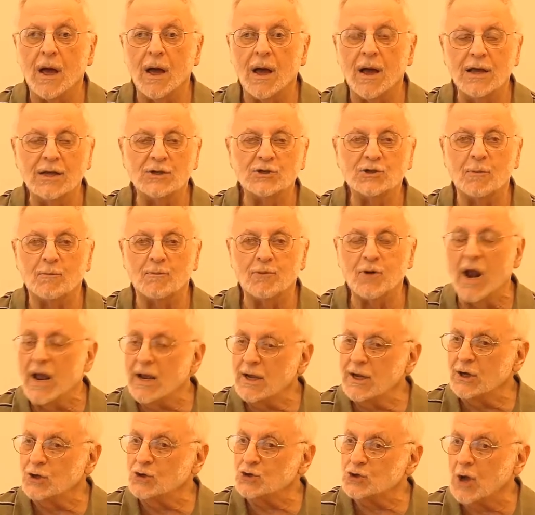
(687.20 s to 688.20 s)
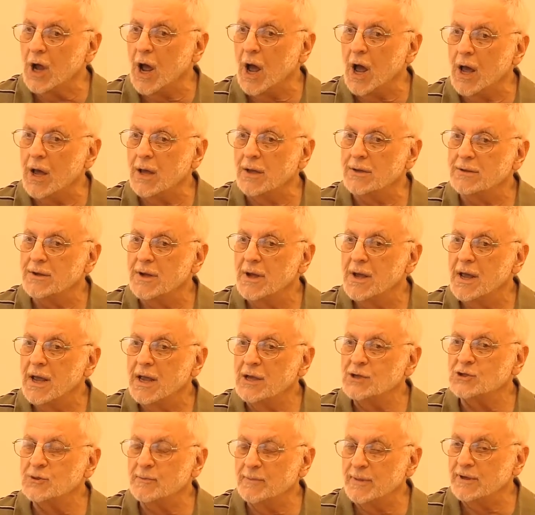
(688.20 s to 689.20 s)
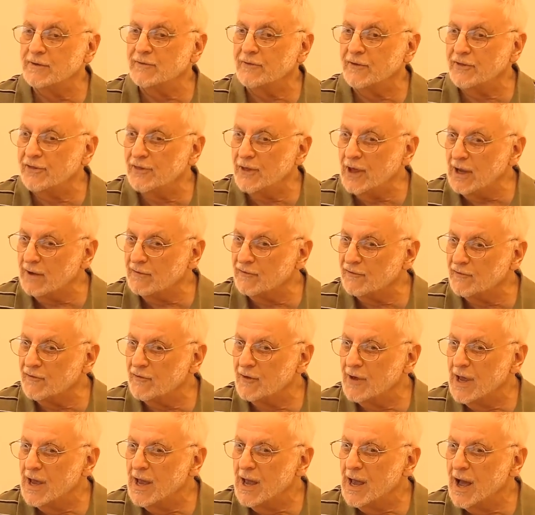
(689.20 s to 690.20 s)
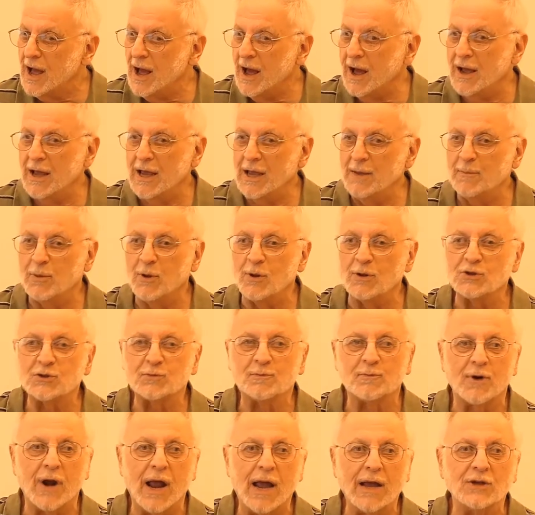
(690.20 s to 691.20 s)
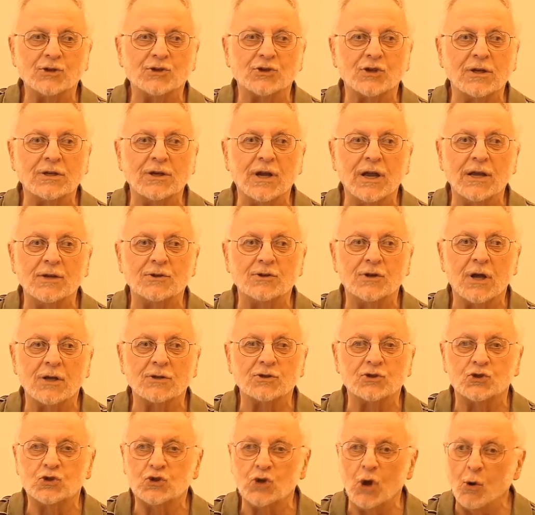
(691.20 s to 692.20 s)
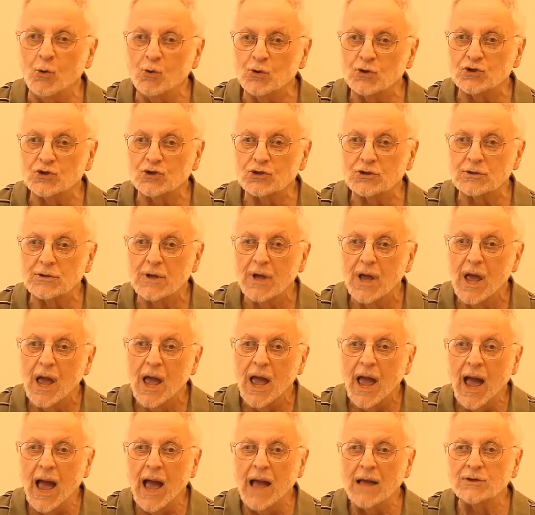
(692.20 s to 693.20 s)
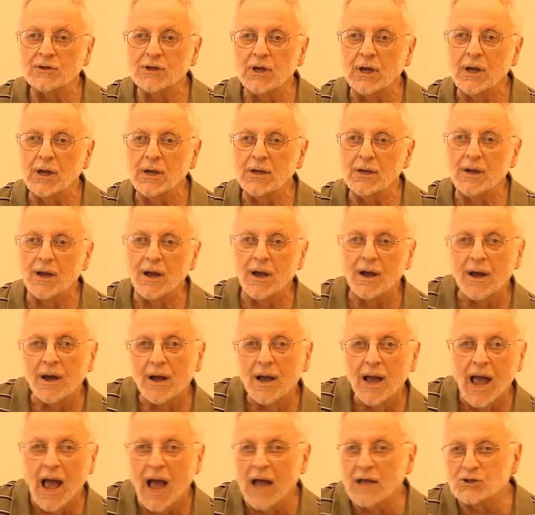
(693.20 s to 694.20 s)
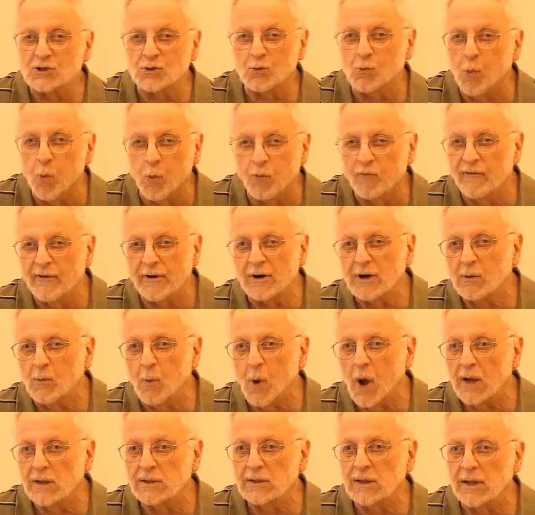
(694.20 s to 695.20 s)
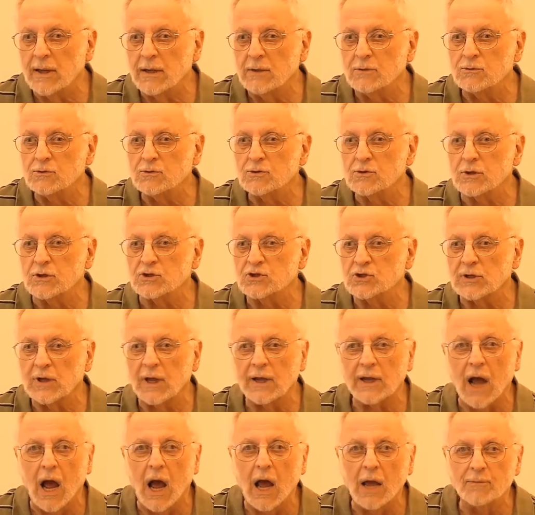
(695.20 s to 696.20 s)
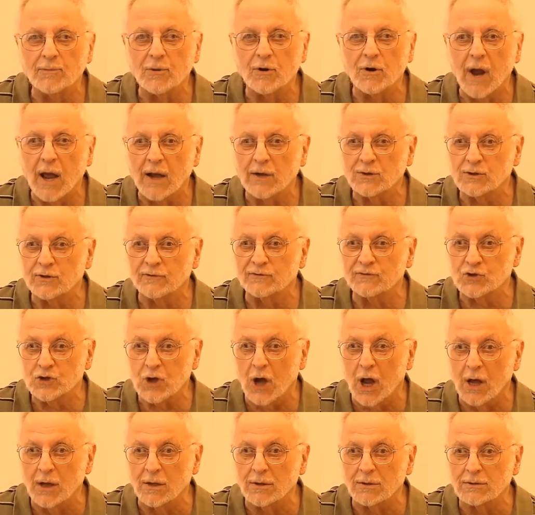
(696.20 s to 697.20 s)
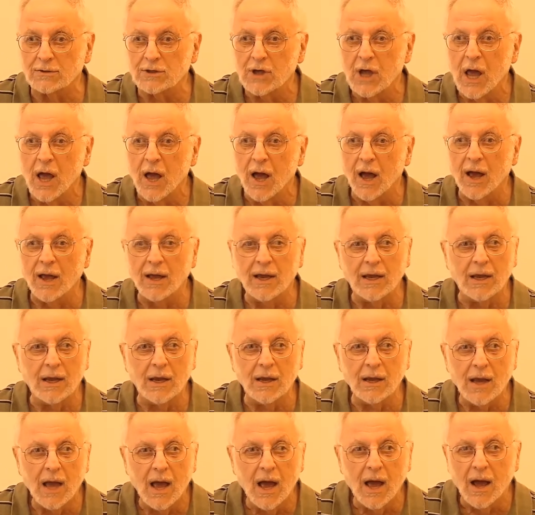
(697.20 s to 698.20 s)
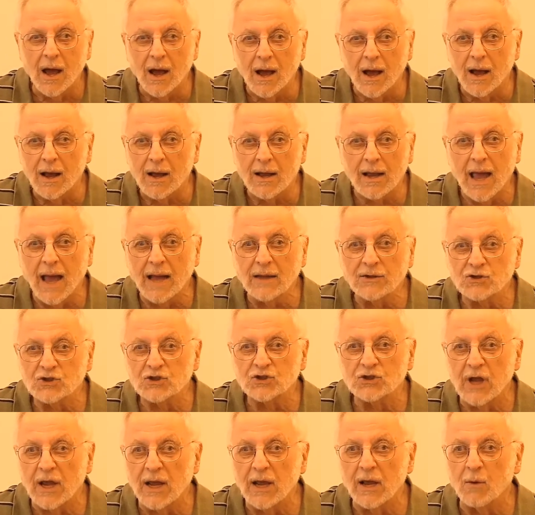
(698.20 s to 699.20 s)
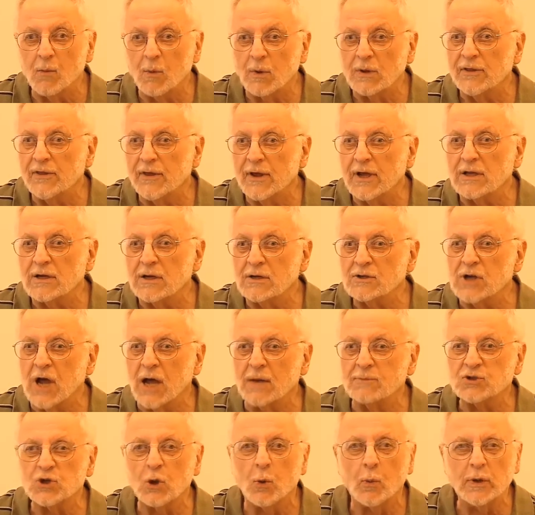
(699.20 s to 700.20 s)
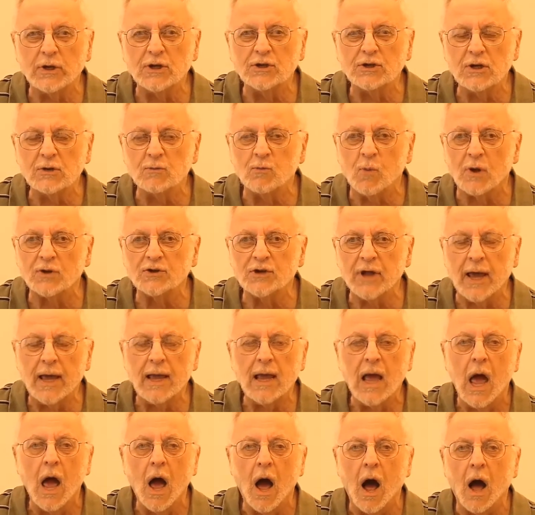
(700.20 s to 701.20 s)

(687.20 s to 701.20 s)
He's a prankish god. He's a bit of a thief. He pulls pranks and he does jokes, and he has very wide interests, like a hyperactive child. He can't stay at one thing at a time. So what he did one day,